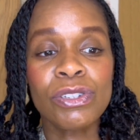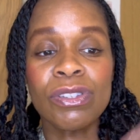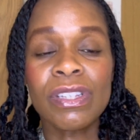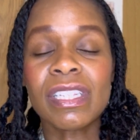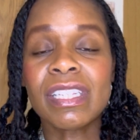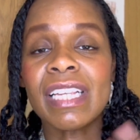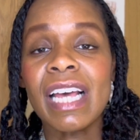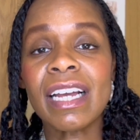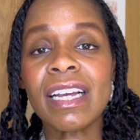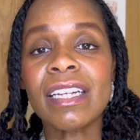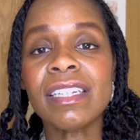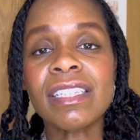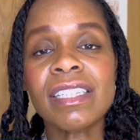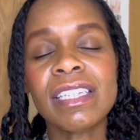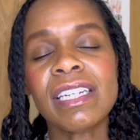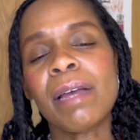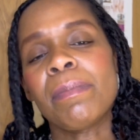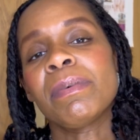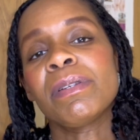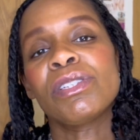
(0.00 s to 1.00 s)
the second
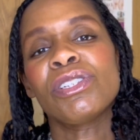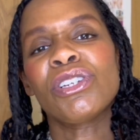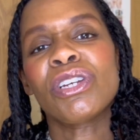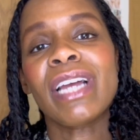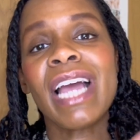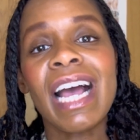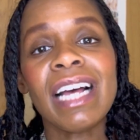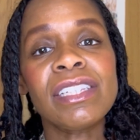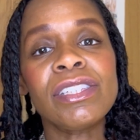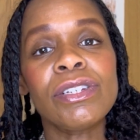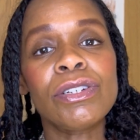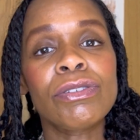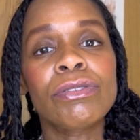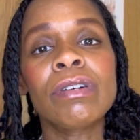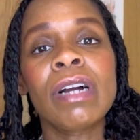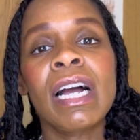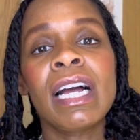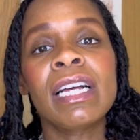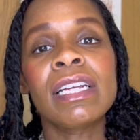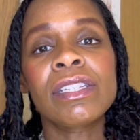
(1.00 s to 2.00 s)
step is to
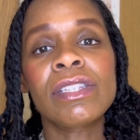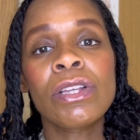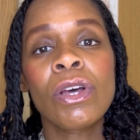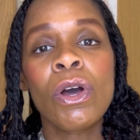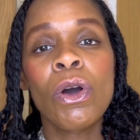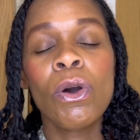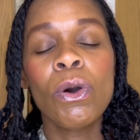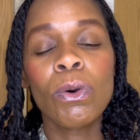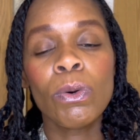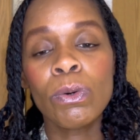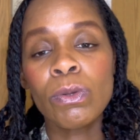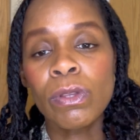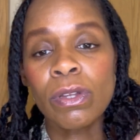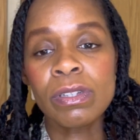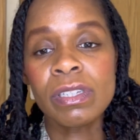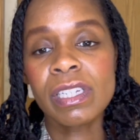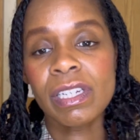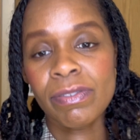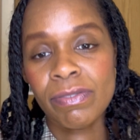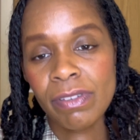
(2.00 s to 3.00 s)
categorize all
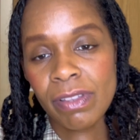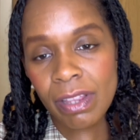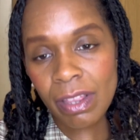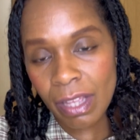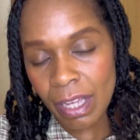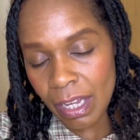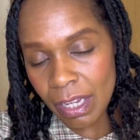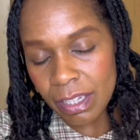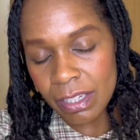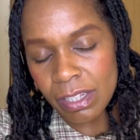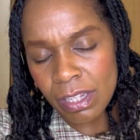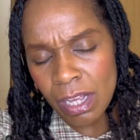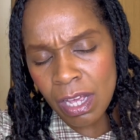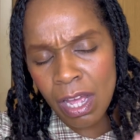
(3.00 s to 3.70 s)
those different things.